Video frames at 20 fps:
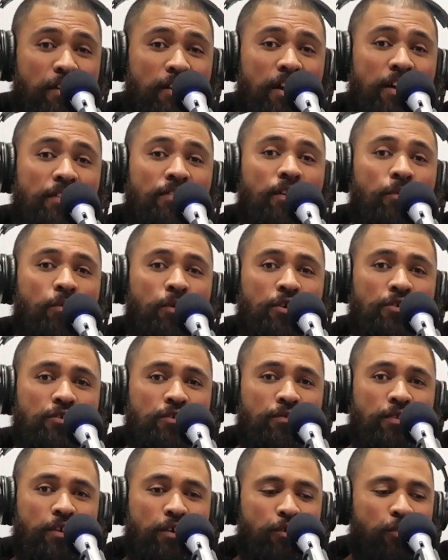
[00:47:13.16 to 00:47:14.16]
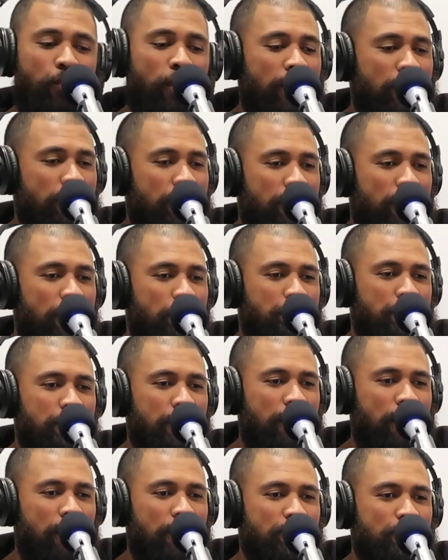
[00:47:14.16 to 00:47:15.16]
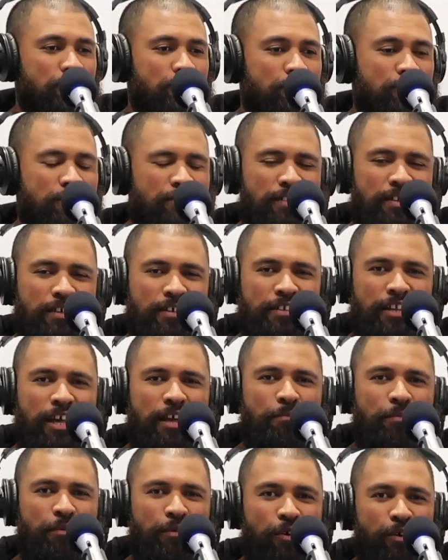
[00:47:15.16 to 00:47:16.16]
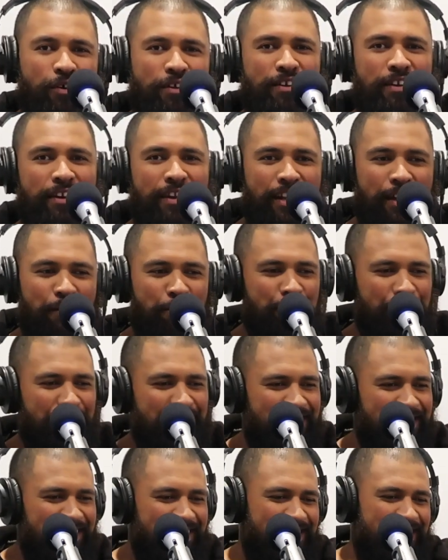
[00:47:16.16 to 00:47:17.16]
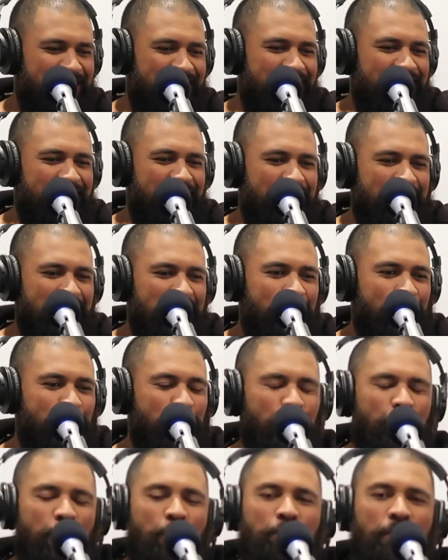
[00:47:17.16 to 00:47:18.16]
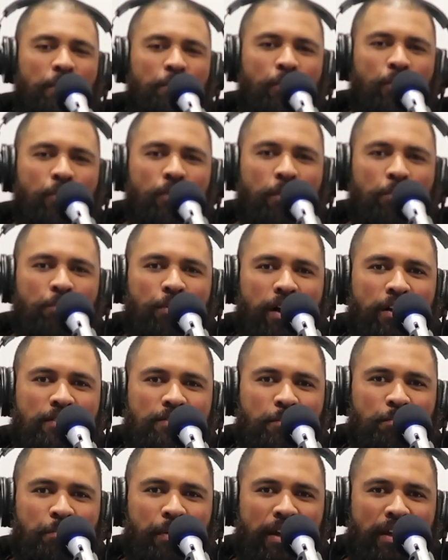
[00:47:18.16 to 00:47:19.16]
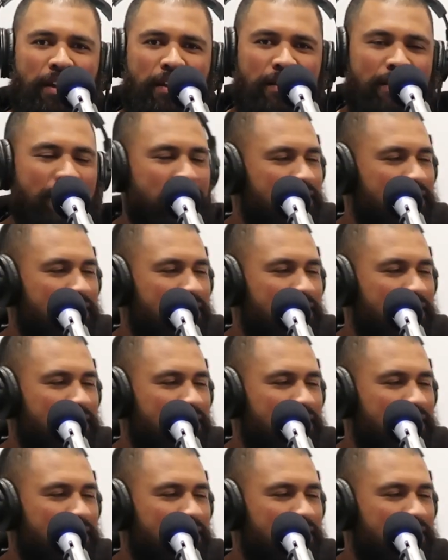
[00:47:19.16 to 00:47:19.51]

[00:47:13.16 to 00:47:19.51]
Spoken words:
in the words of the great Nipsey Hussle, neighborhood Nip, we want people who are proud to pay.